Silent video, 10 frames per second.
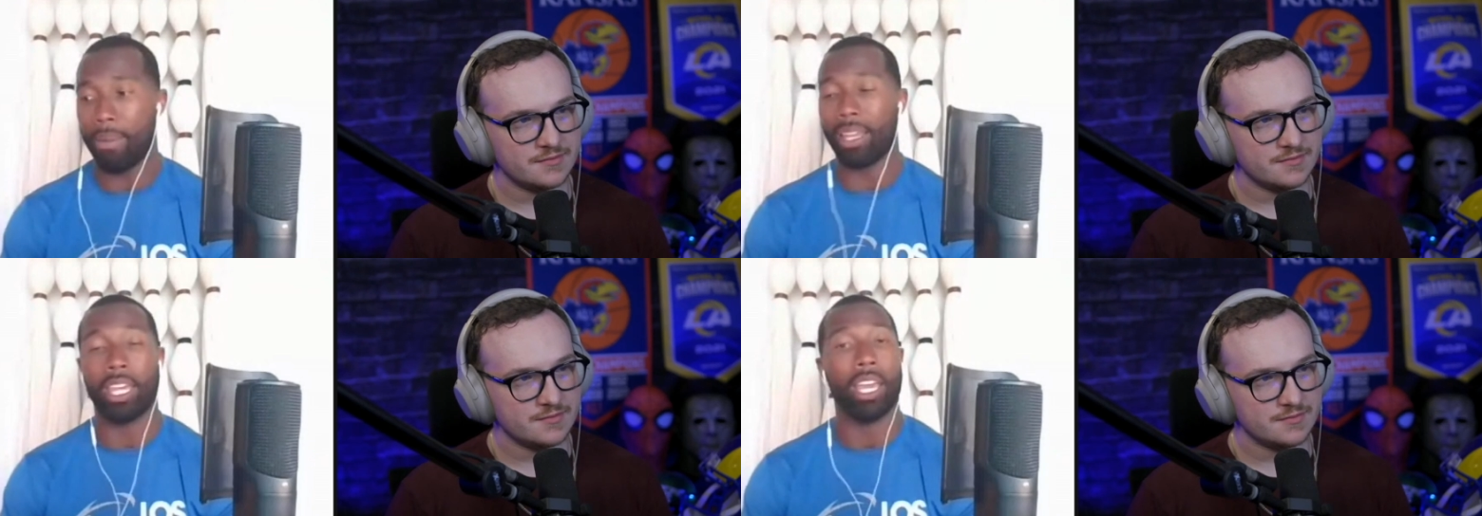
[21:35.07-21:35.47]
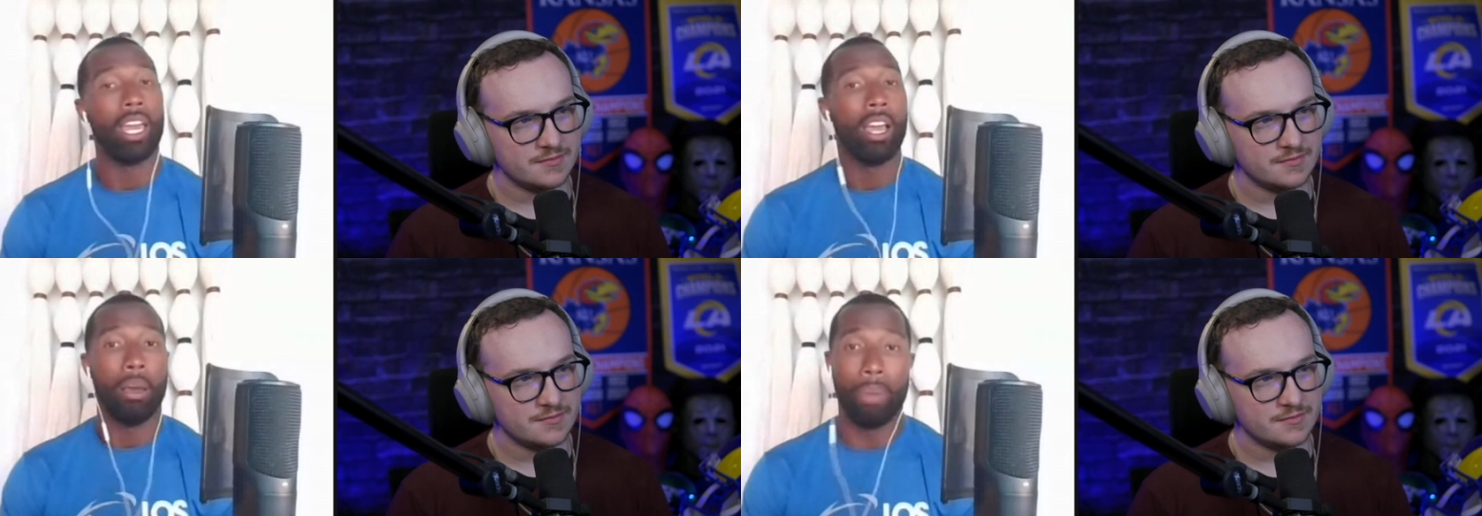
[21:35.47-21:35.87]
Speaker 1: I think
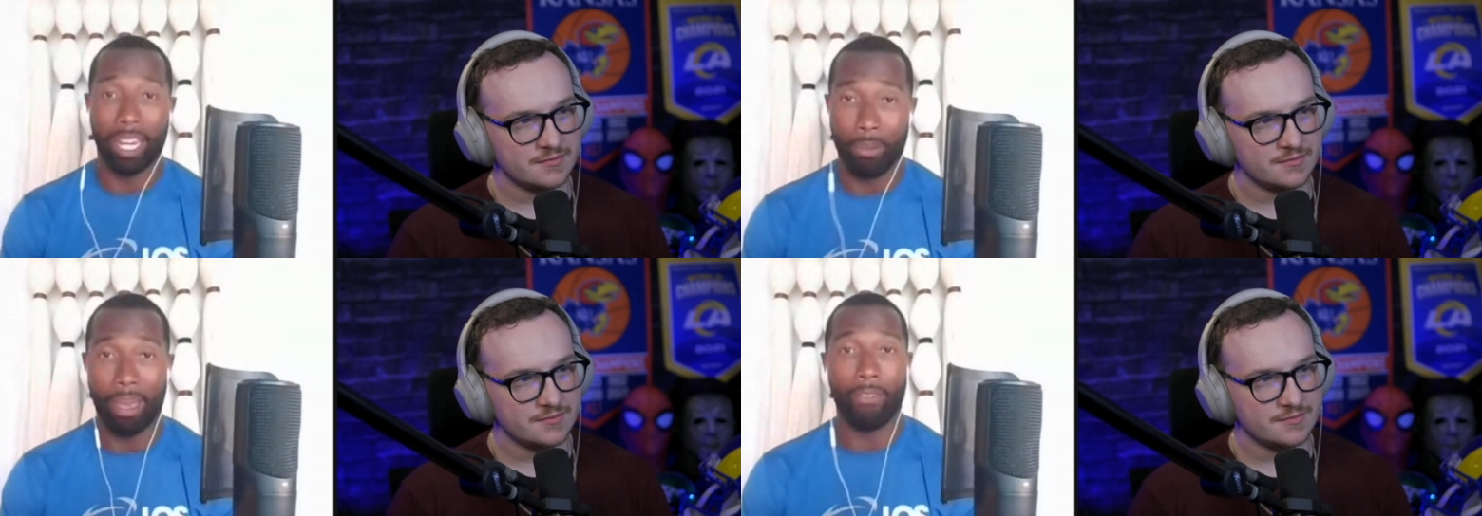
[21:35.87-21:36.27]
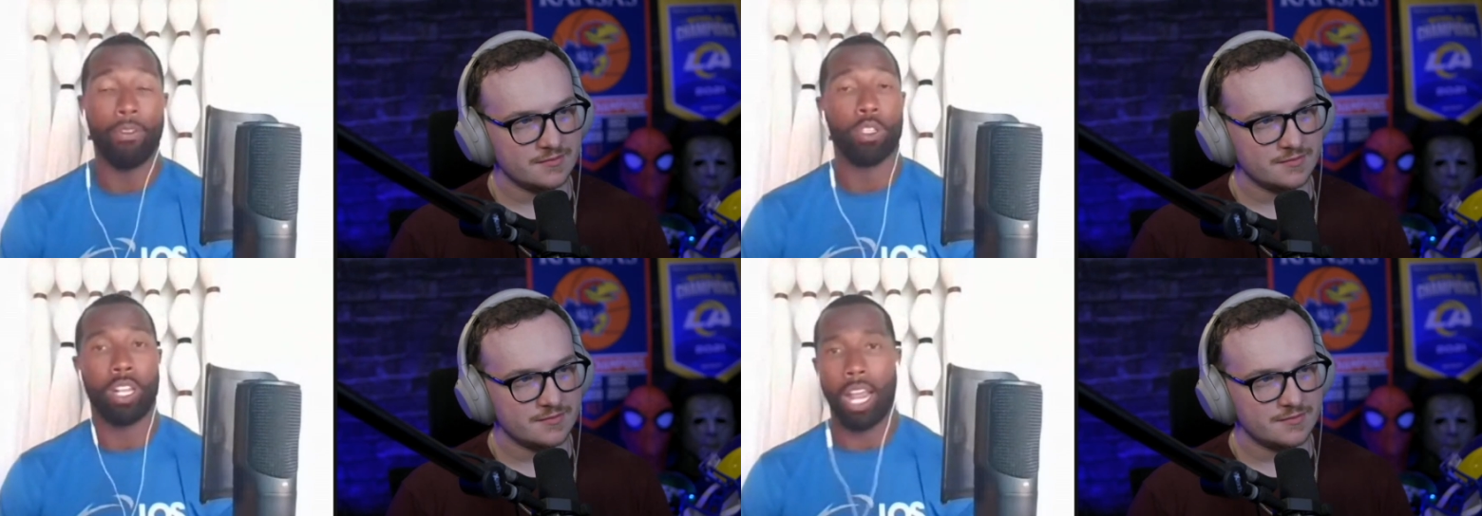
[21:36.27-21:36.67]
Baker
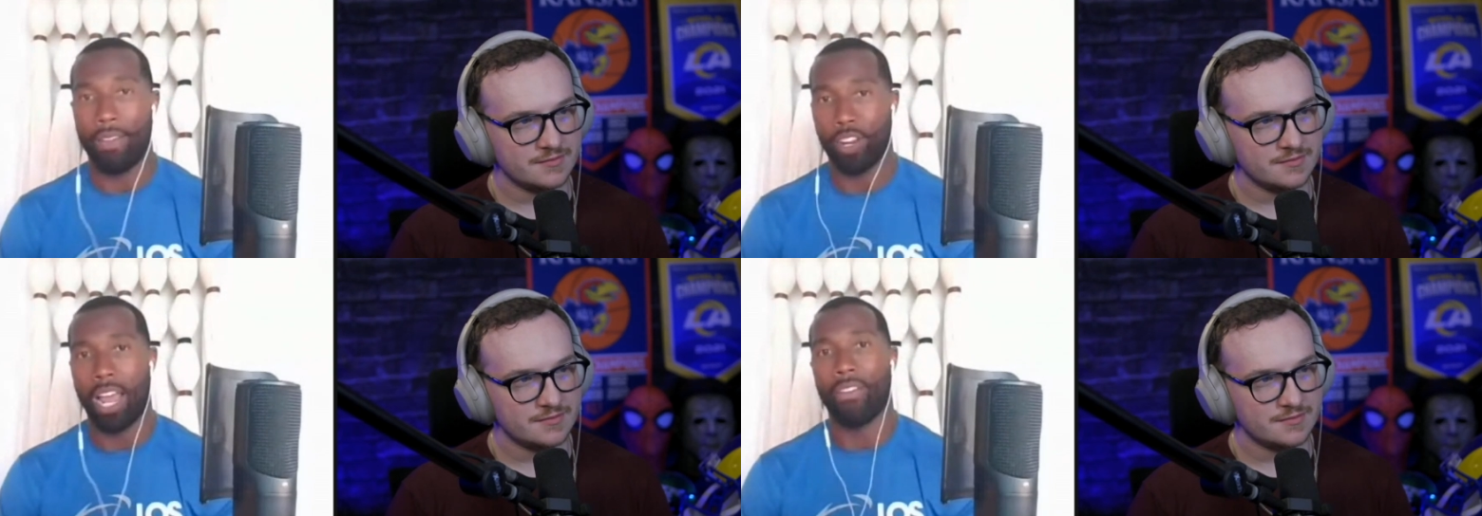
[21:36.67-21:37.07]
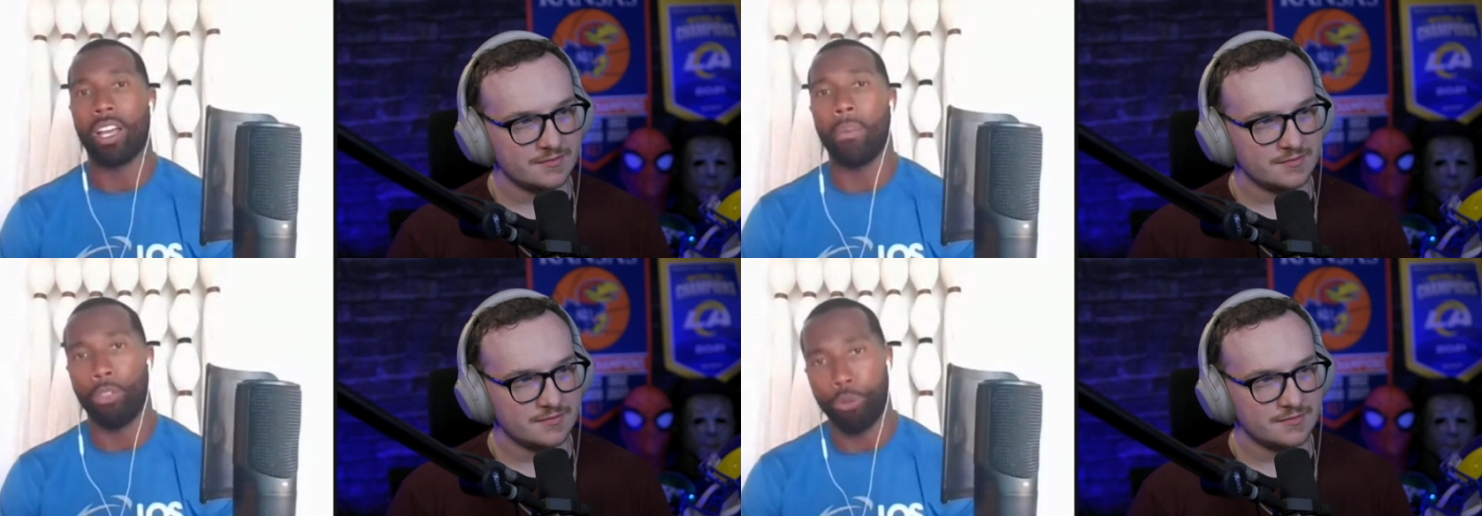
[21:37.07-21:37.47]
Mayfield's going to have, going to have a
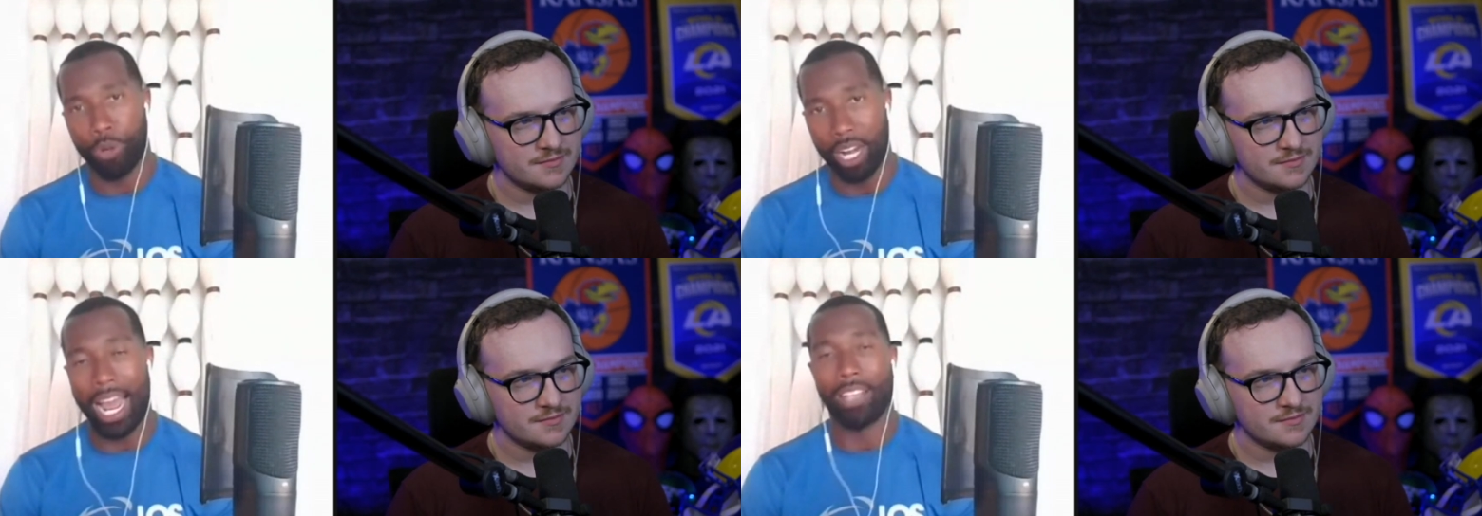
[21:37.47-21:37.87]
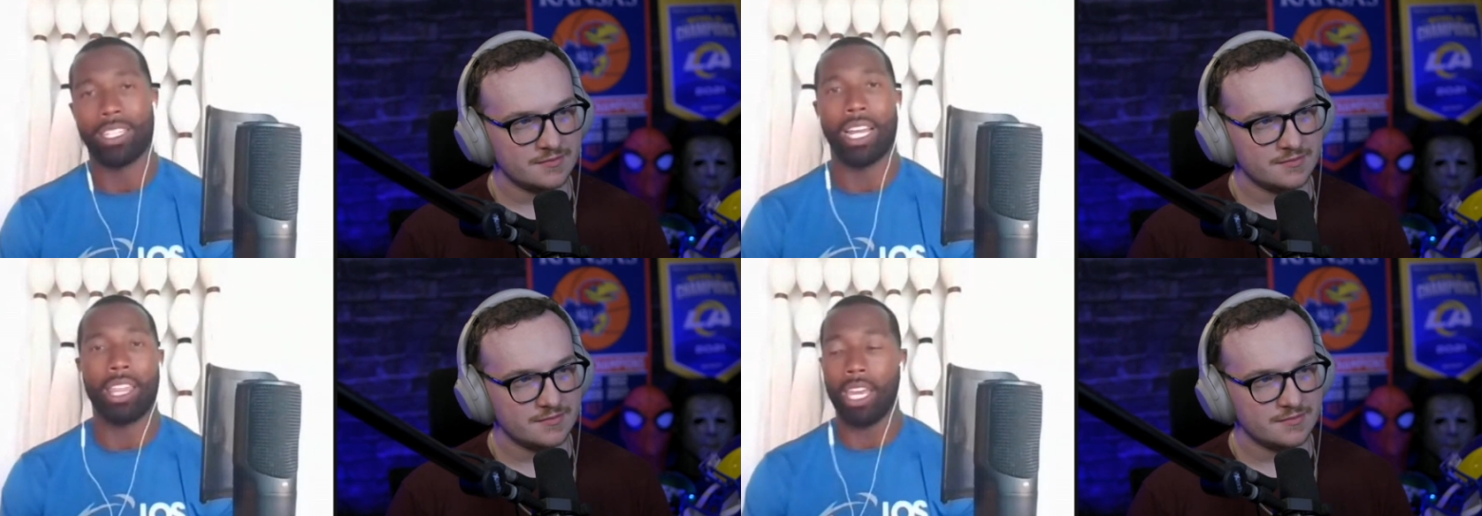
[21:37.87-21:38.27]
couple three and outs,
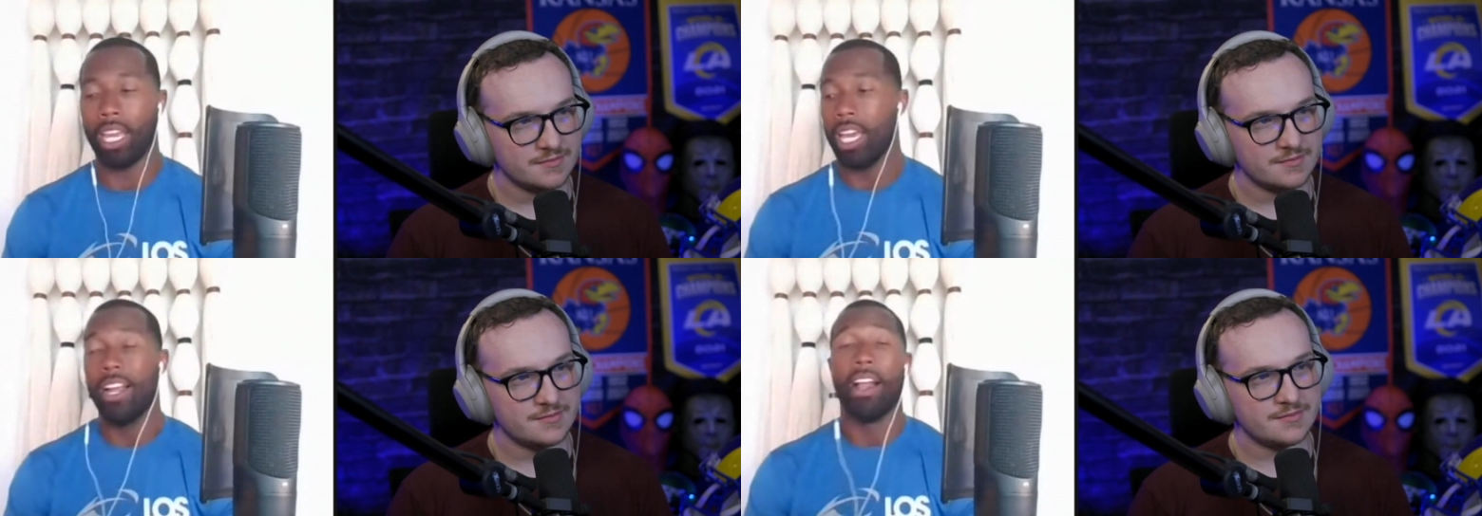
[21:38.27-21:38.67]
and I think